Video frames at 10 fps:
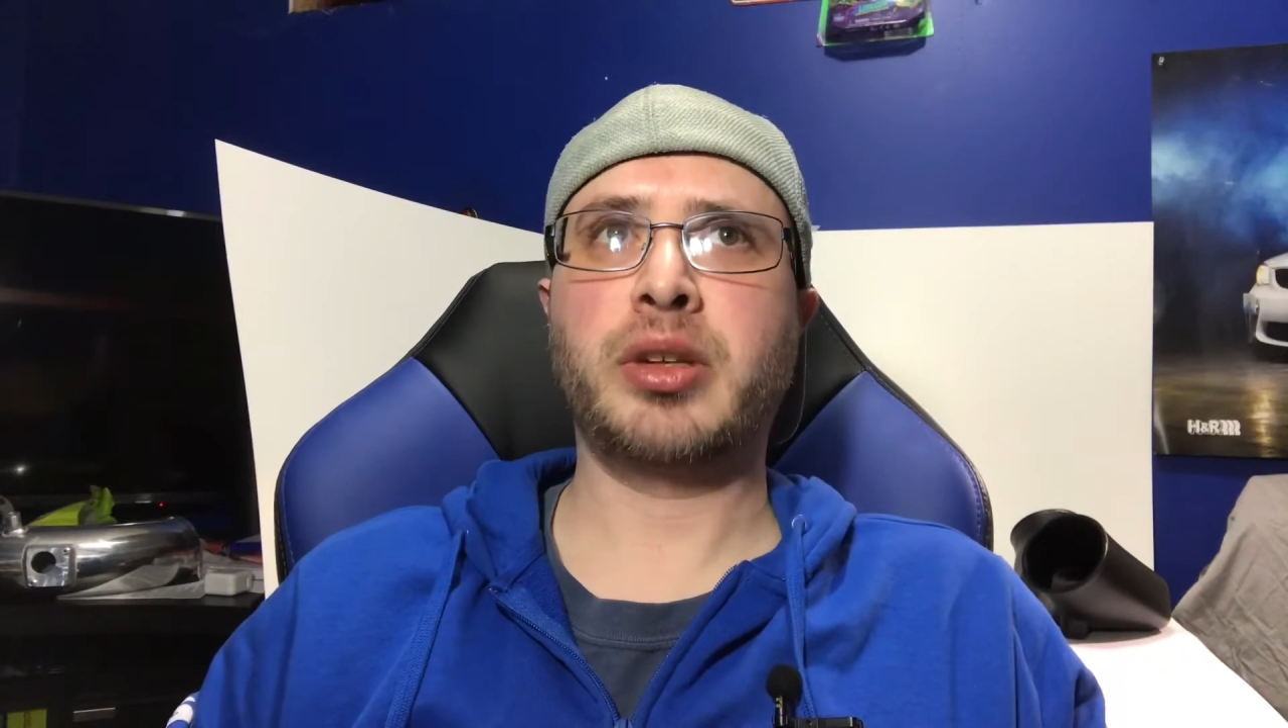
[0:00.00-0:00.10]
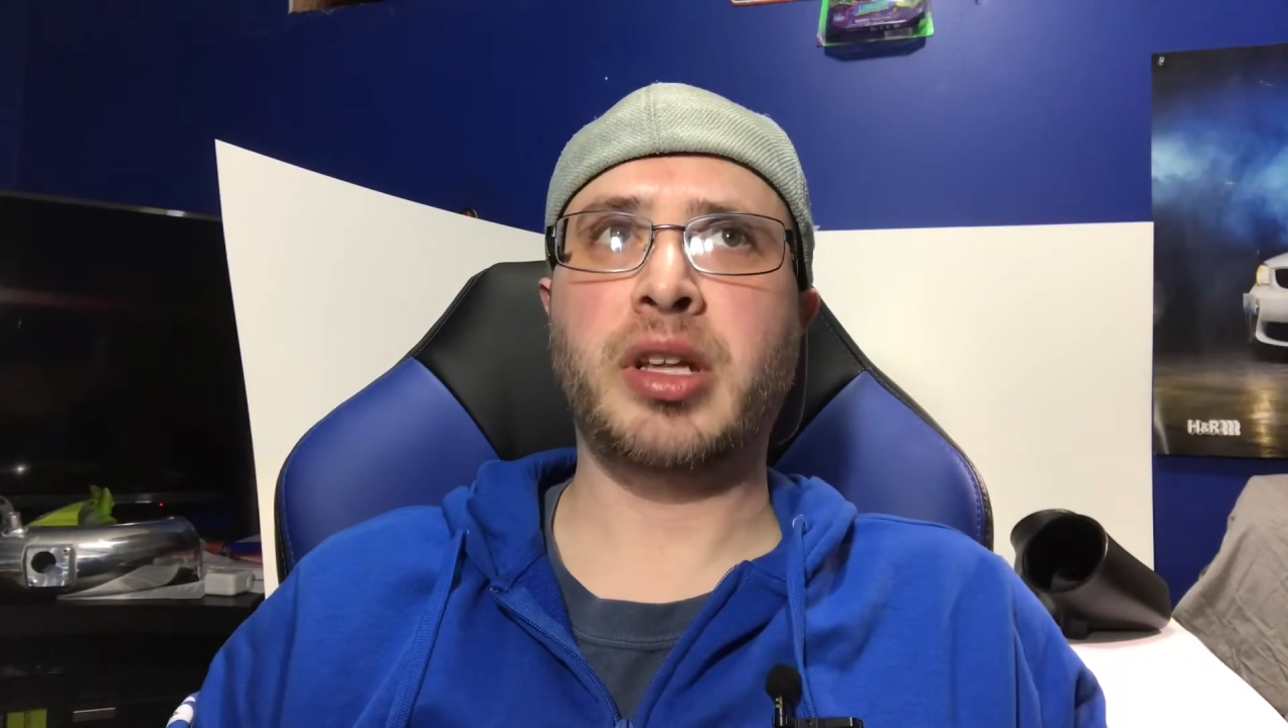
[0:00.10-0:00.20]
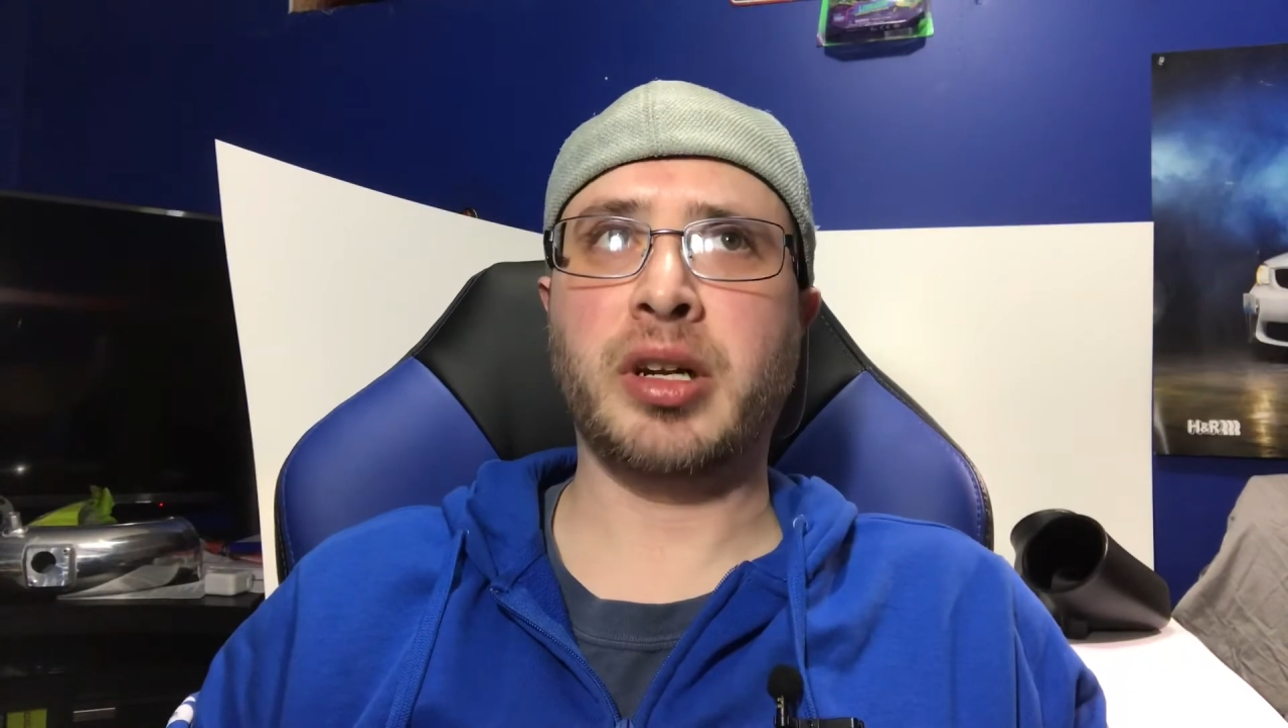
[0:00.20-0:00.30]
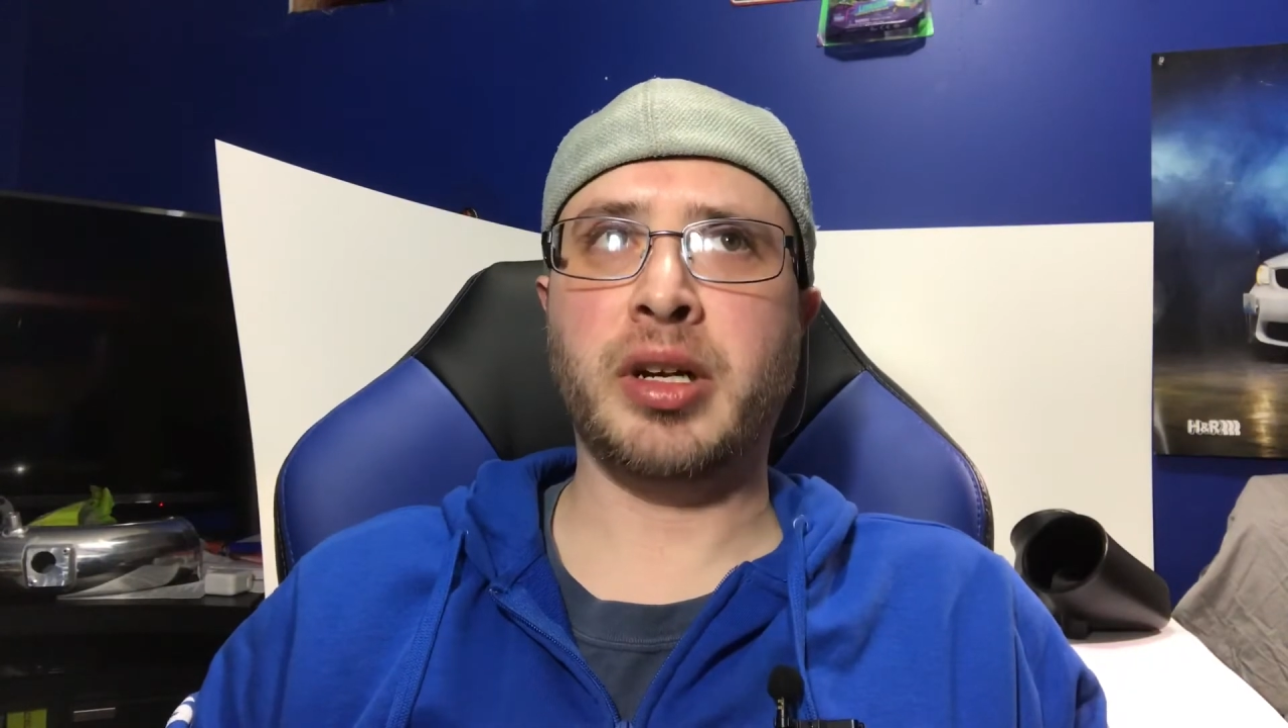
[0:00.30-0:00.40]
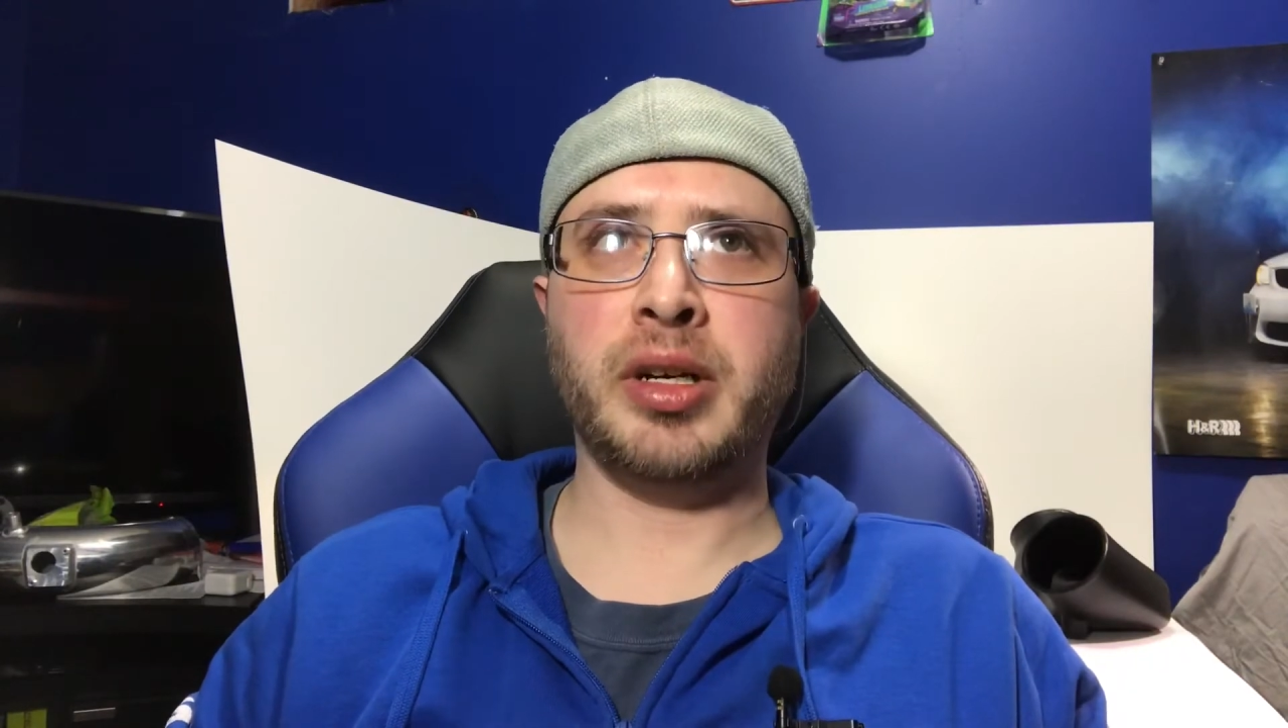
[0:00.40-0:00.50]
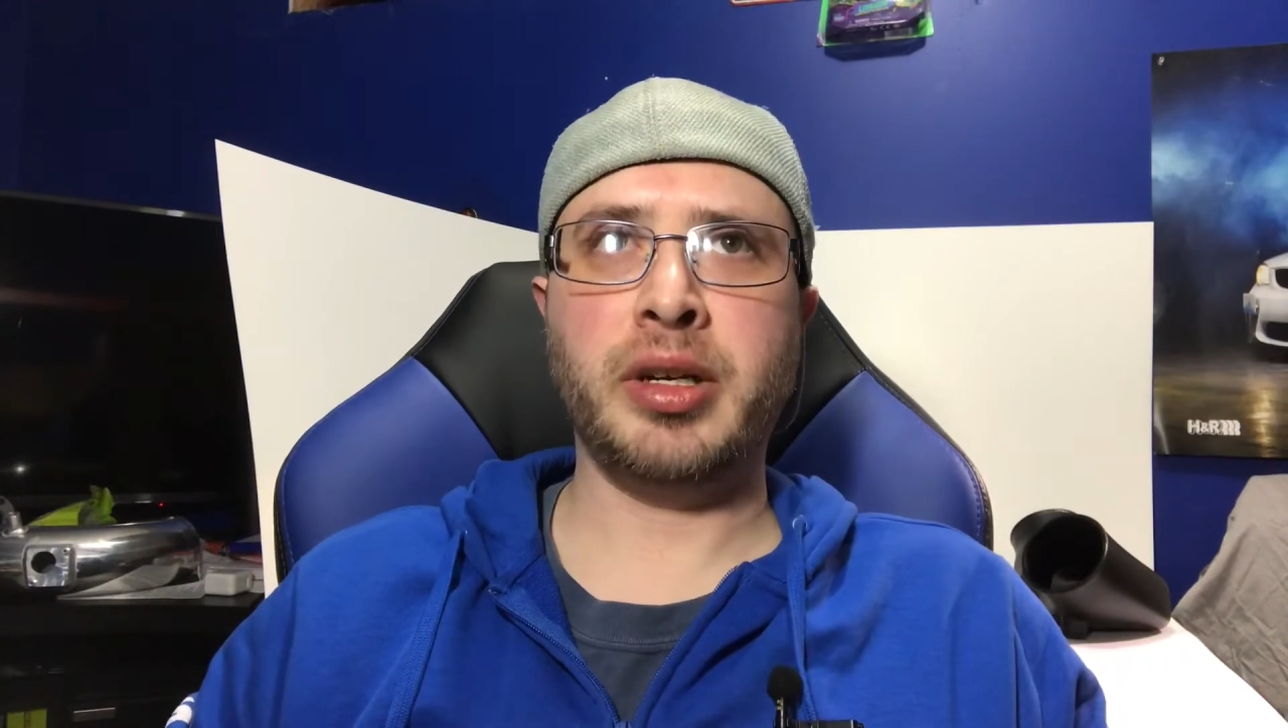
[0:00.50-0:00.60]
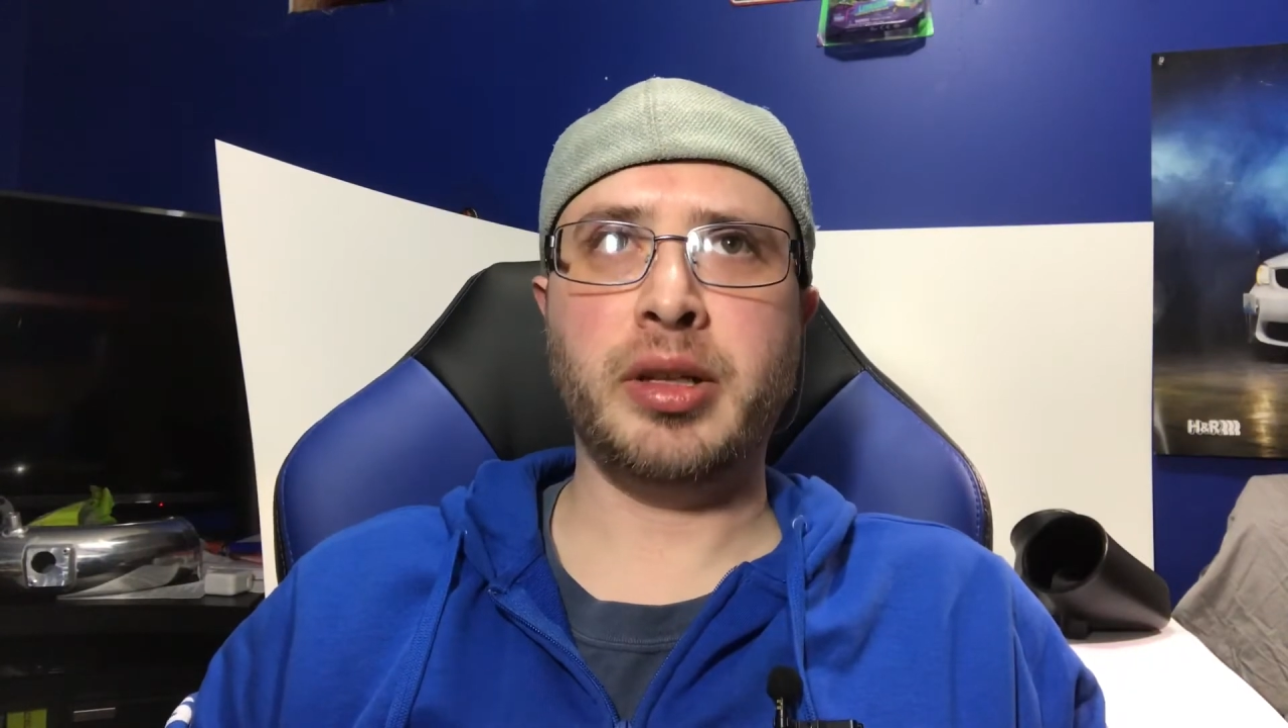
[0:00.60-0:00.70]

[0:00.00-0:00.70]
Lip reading: in line,